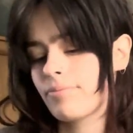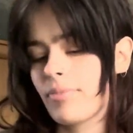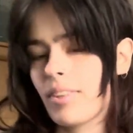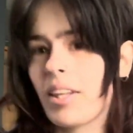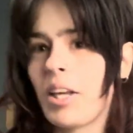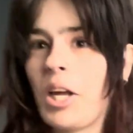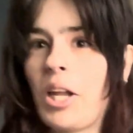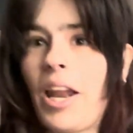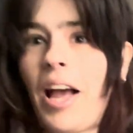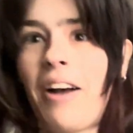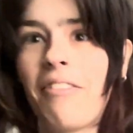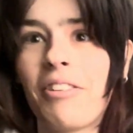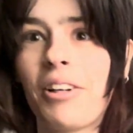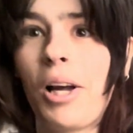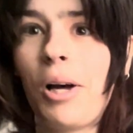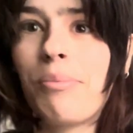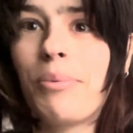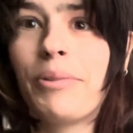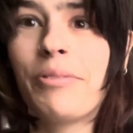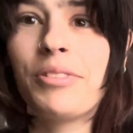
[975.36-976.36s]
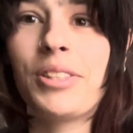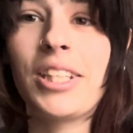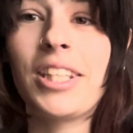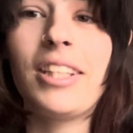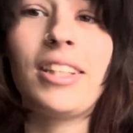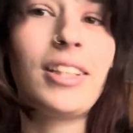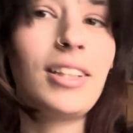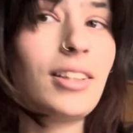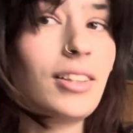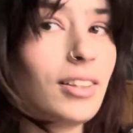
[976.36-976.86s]
I'd have a cup of
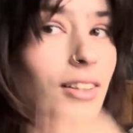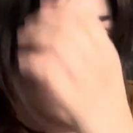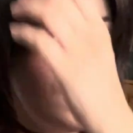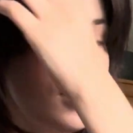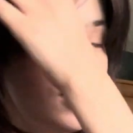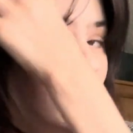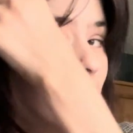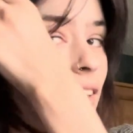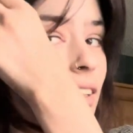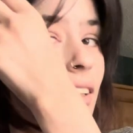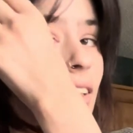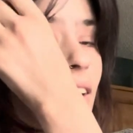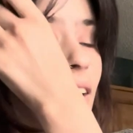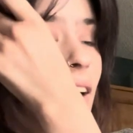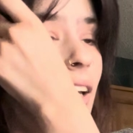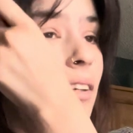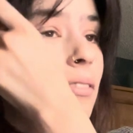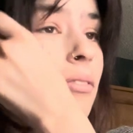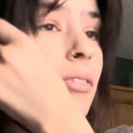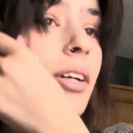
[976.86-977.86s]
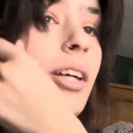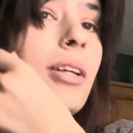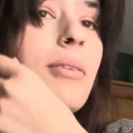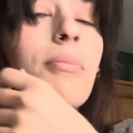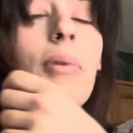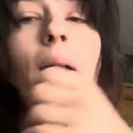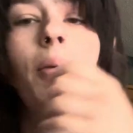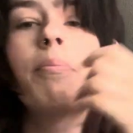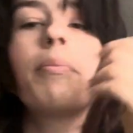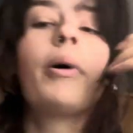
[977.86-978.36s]
tea and read
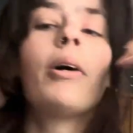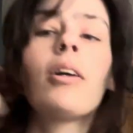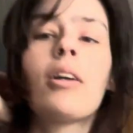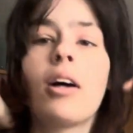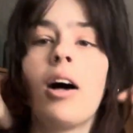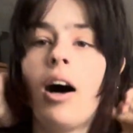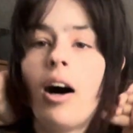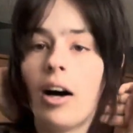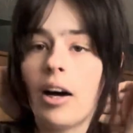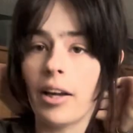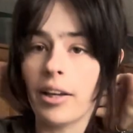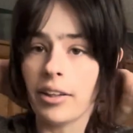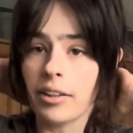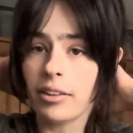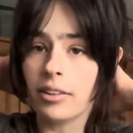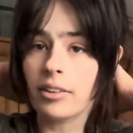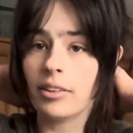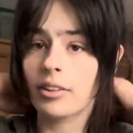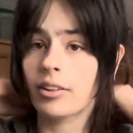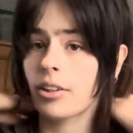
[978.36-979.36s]
my book on